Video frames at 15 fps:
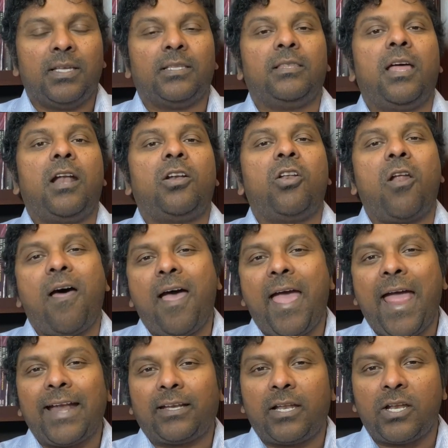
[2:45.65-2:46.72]
that draw
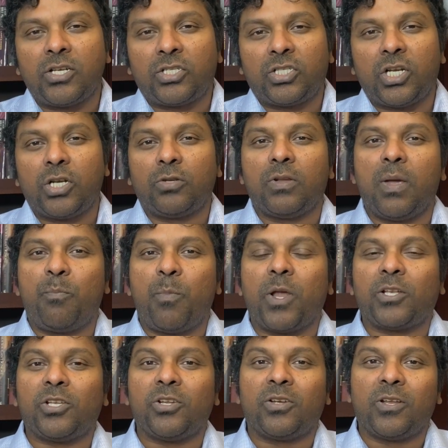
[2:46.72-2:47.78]
attention to a
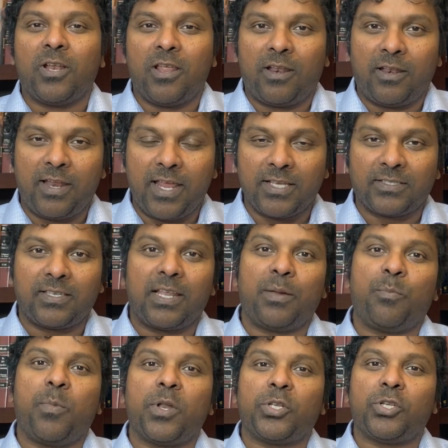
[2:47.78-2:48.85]
particular race or a
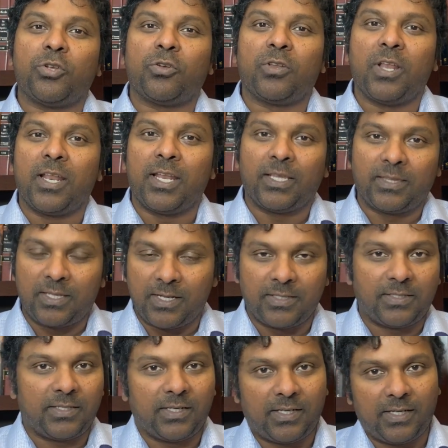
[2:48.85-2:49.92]
particular
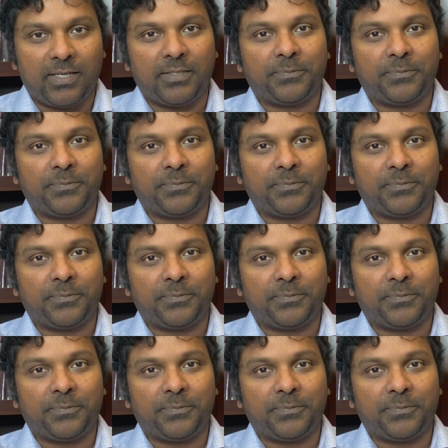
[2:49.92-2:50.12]
ethnicity.